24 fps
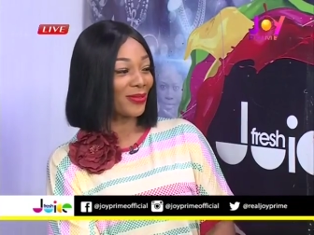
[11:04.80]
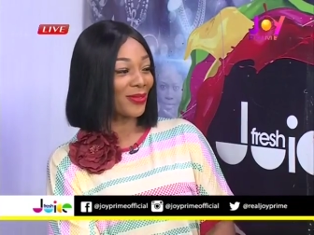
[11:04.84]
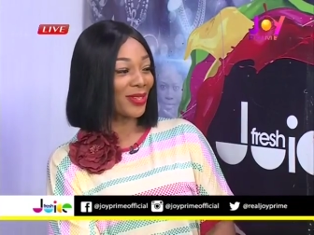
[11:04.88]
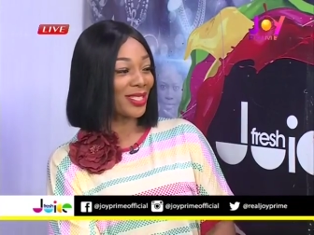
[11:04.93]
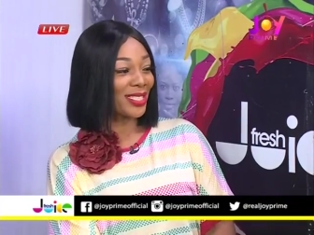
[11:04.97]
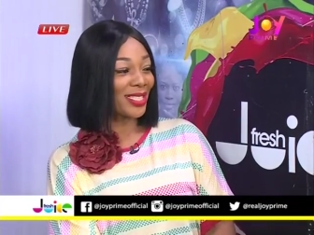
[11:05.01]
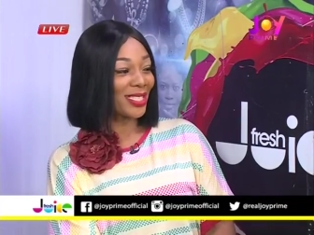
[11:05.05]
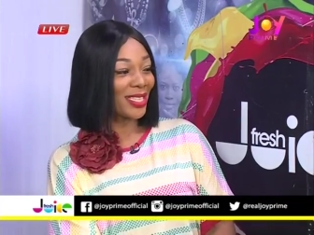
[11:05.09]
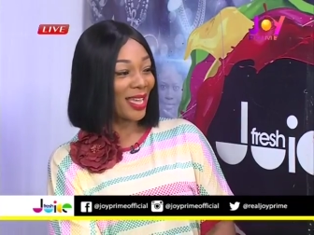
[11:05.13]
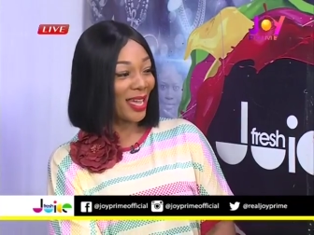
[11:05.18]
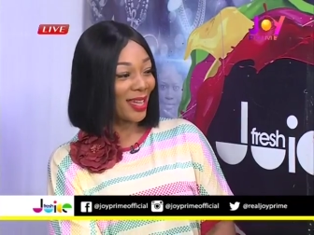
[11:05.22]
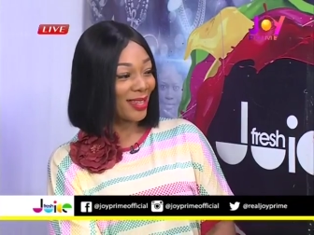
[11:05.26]

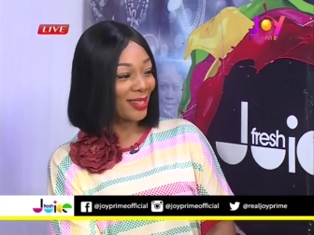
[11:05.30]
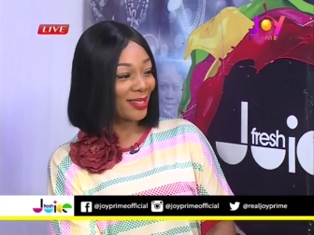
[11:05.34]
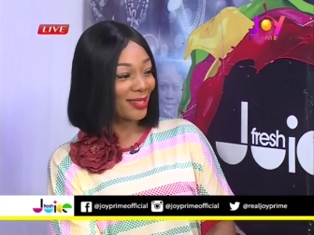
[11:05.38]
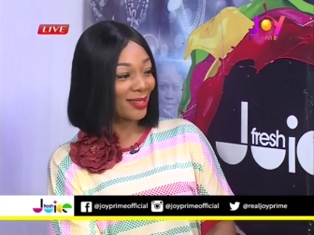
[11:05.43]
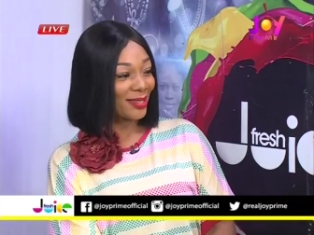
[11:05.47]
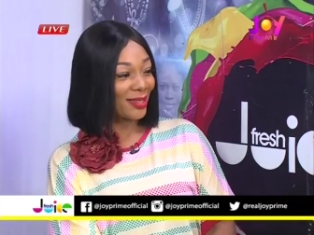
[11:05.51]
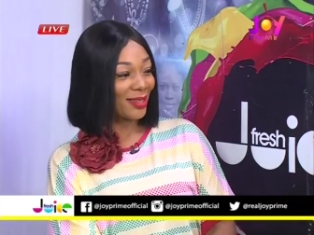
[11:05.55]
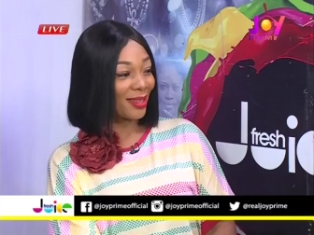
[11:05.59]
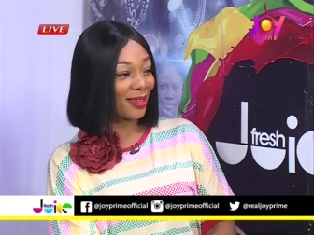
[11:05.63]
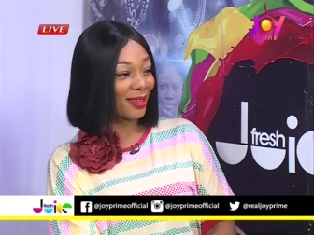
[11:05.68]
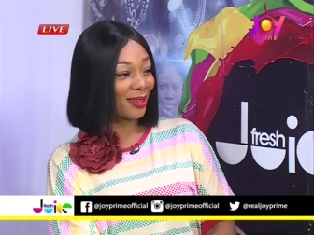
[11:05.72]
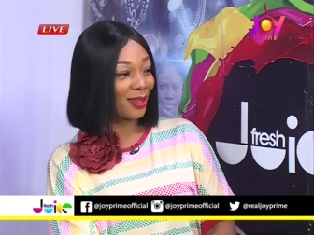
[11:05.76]
Fantastic. You look
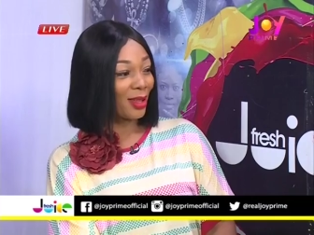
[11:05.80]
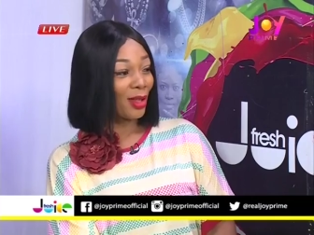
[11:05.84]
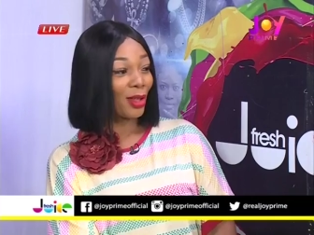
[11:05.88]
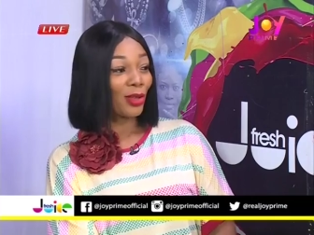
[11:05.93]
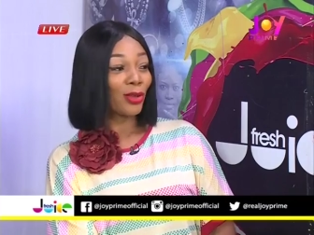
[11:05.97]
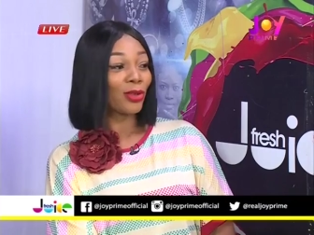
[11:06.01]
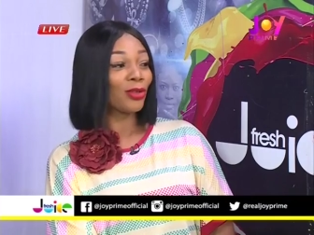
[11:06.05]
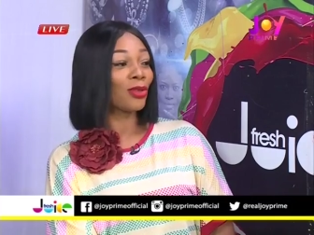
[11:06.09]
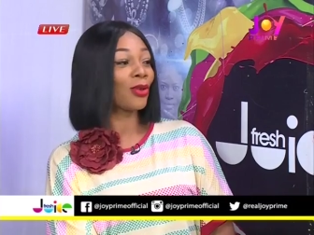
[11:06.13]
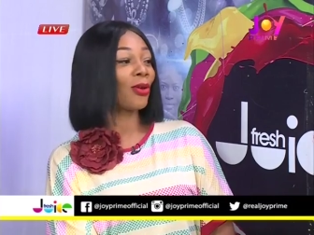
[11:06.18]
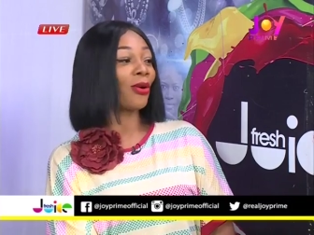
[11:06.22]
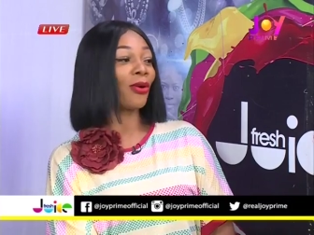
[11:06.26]

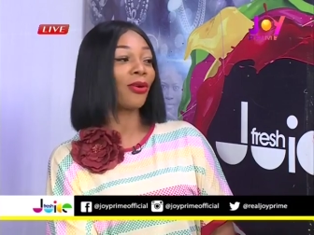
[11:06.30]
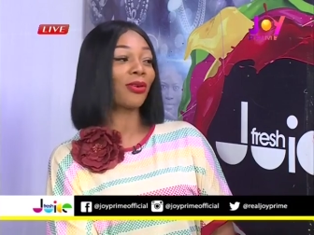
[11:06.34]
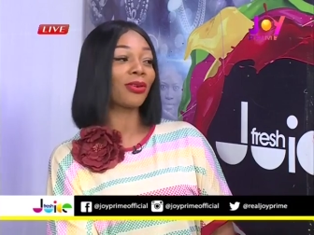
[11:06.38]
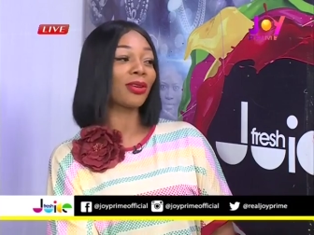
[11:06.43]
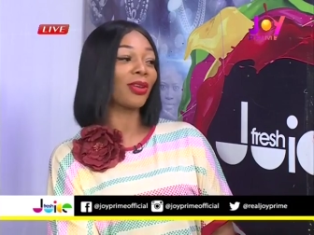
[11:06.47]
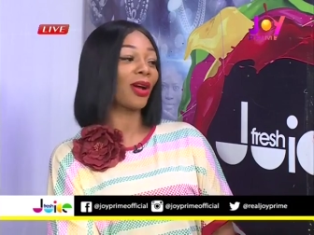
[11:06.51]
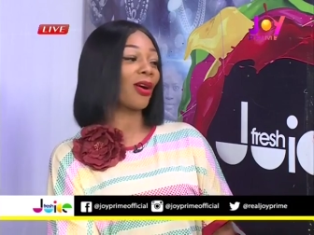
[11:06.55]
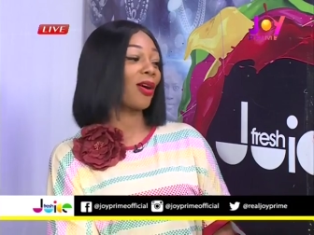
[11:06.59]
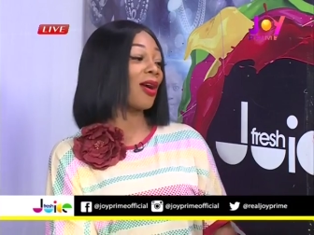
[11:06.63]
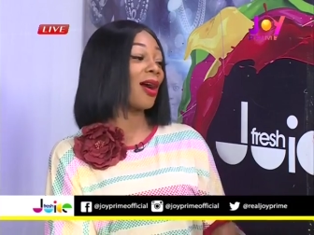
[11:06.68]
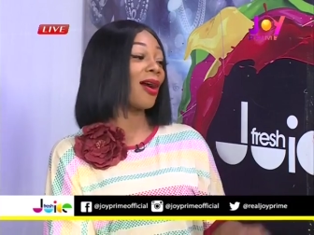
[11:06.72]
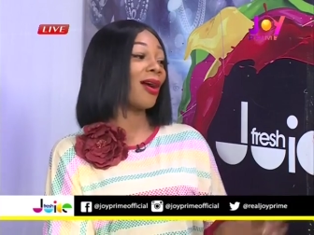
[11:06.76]
beautiful. No,
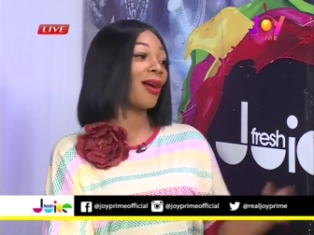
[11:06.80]
no.